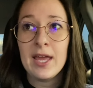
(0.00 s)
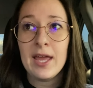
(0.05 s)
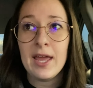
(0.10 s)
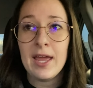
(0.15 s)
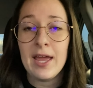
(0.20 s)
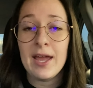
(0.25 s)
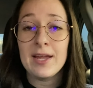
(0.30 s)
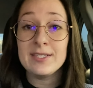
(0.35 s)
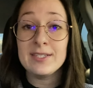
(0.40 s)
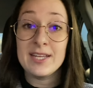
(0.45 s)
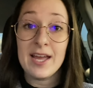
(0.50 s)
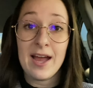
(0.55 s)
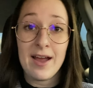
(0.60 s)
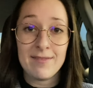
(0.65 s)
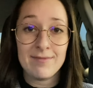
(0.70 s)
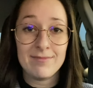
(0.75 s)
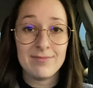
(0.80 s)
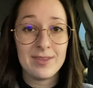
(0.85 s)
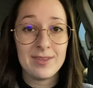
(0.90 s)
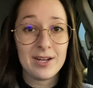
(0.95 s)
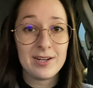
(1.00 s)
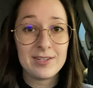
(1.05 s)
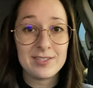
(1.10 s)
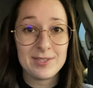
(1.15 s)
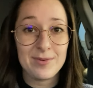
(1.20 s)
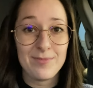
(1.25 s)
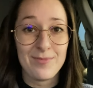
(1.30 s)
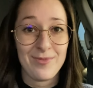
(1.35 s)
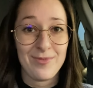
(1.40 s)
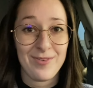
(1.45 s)
And yeah, there are
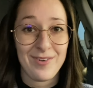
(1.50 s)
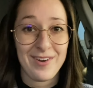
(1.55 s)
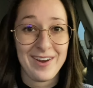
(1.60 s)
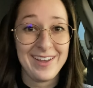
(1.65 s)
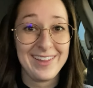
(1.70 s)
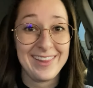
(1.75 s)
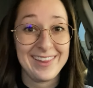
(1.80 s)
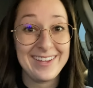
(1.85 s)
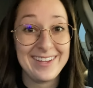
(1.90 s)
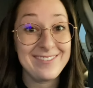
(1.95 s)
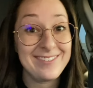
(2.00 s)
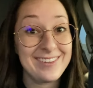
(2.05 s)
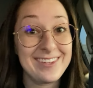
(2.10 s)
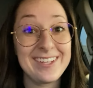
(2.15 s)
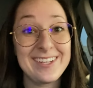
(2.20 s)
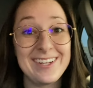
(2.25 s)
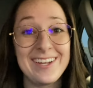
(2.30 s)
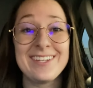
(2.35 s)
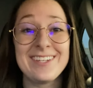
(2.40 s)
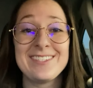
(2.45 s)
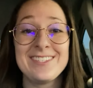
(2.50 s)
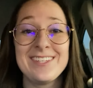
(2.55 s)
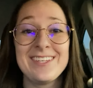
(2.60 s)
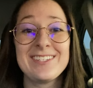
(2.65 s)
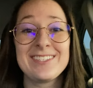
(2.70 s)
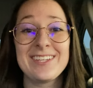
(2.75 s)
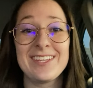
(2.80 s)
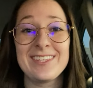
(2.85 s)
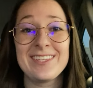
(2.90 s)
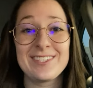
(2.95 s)
some really, really nice
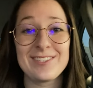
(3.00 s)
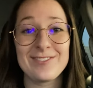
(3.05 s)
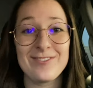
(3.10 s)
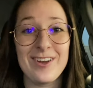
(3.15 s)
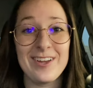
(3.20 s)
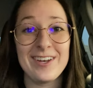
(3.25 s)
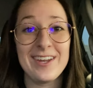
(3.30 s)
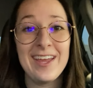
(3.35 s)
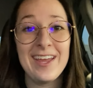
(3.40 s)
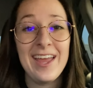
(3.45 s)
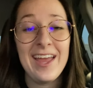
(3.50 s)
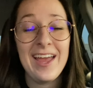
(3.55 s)
things at this one.